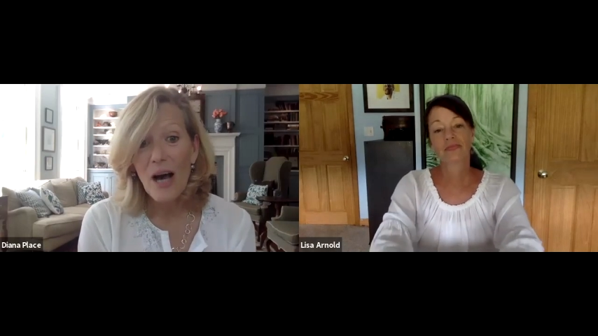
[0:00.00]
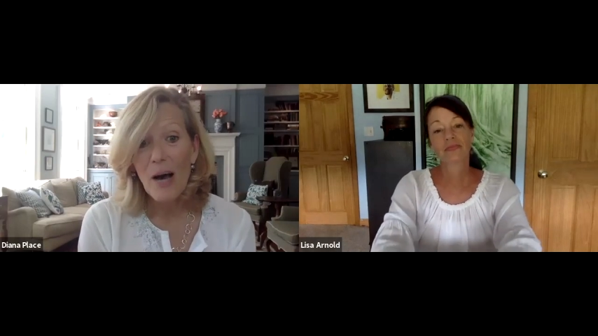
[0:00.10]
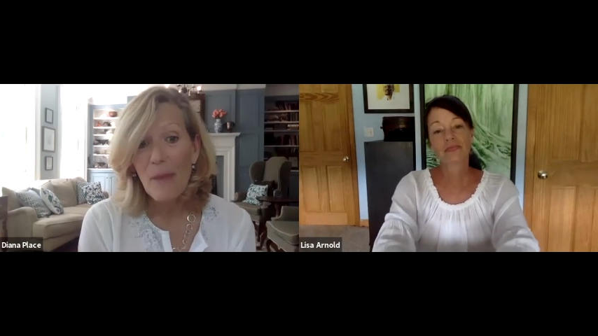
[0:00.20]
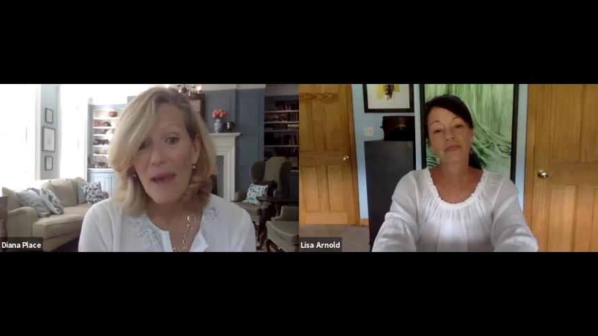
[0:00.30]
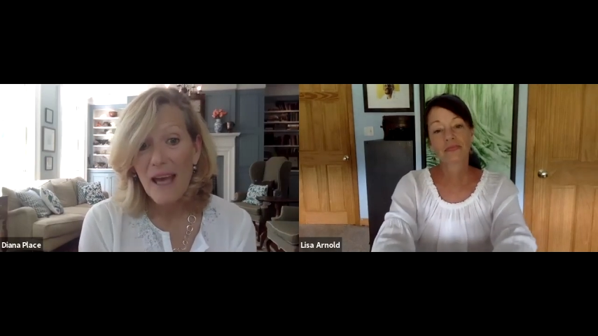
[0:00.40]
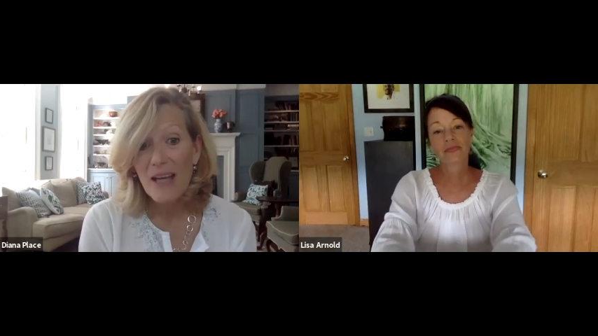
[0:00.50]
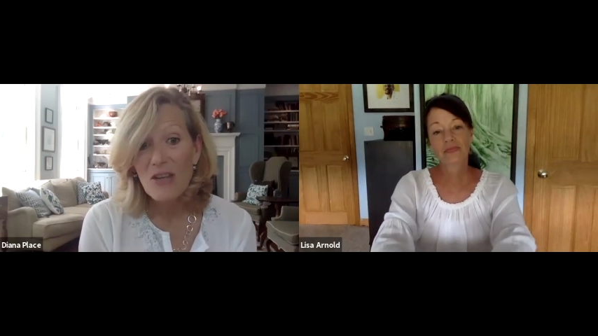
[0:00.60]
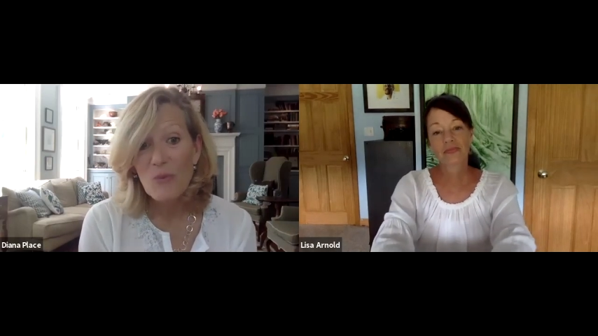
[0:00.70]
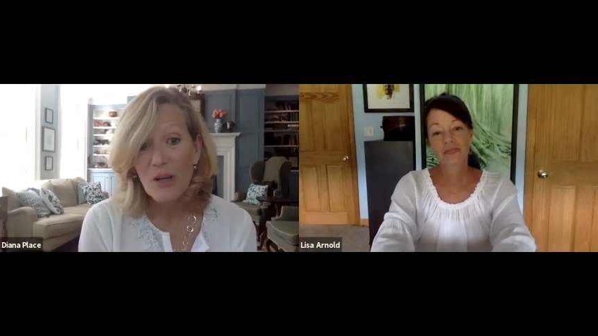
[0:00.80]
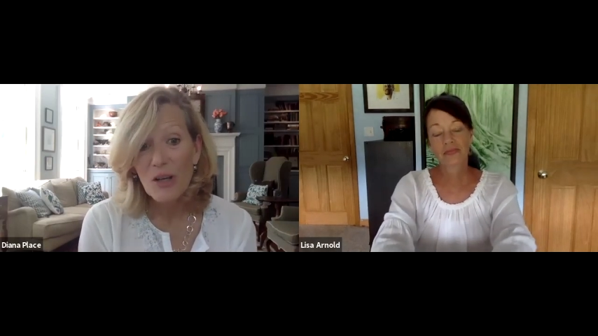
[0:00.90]
Speaker 1: a
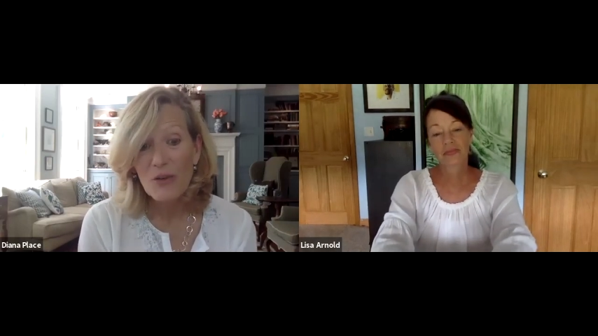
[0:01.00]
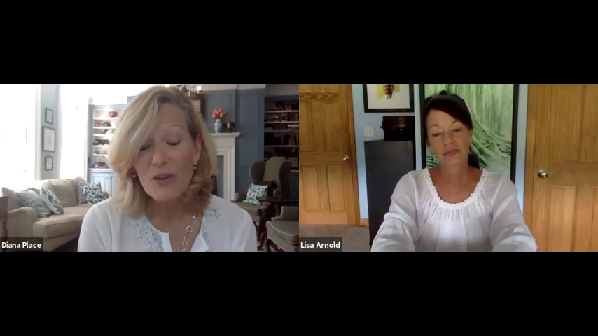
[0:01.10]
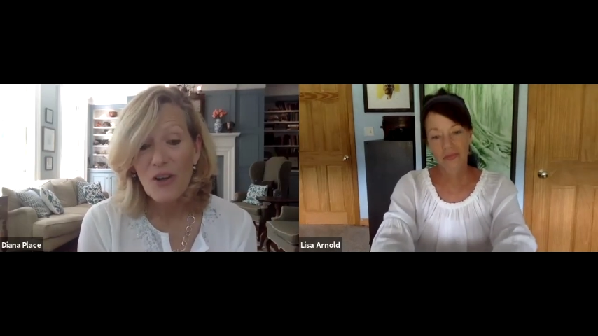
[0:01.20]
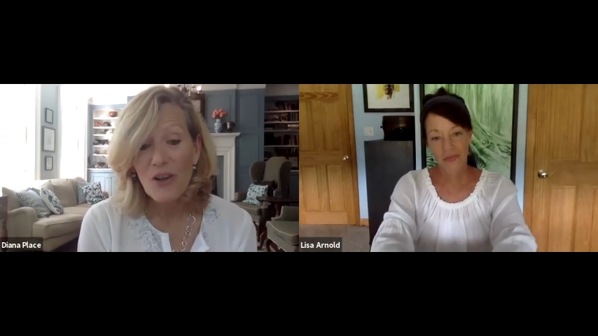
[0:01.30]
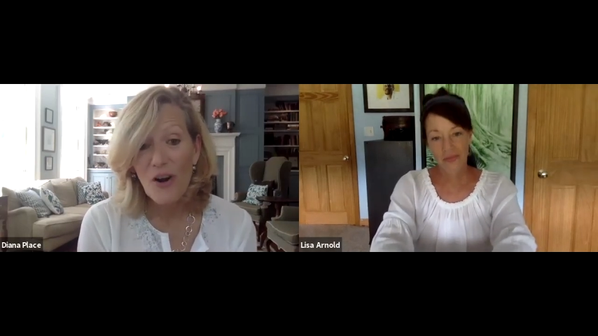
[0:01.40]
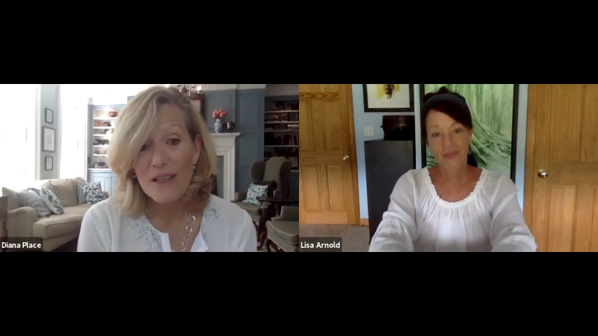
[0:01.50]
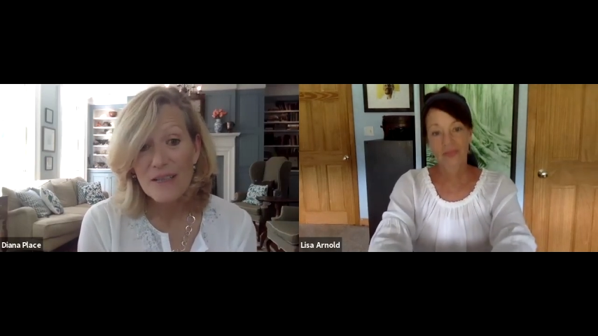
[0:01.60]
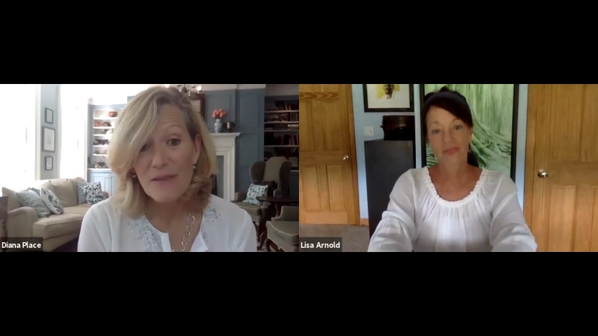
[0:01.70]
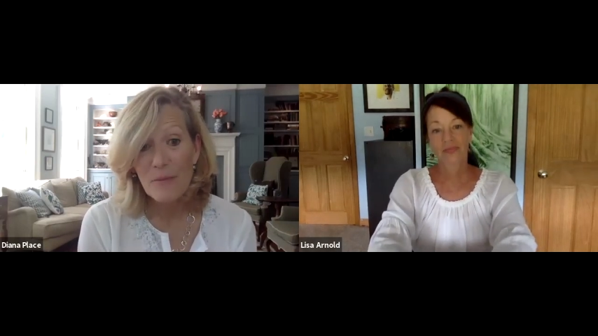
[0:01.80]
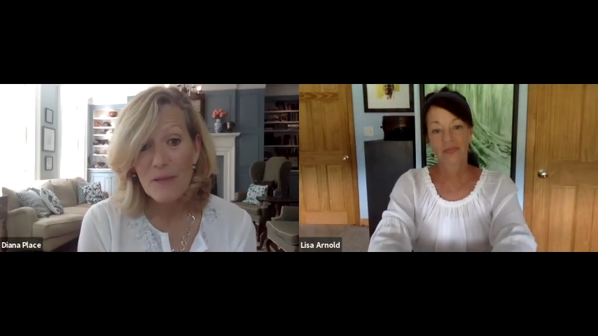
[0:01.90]
page where you can
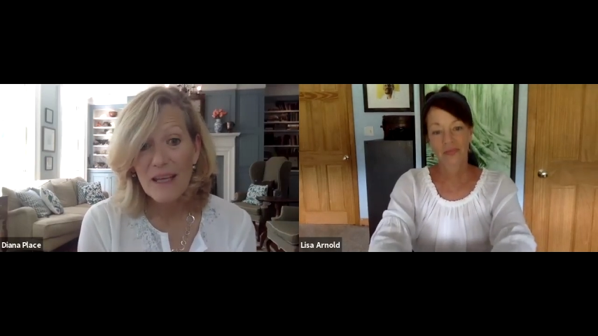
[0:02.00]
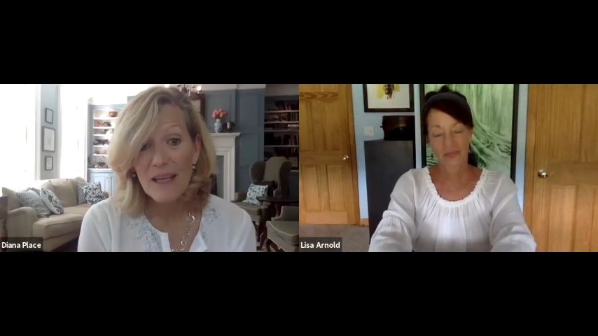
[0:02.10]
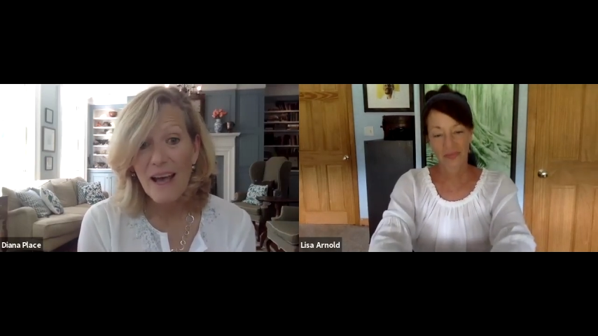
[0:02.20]
RSVP.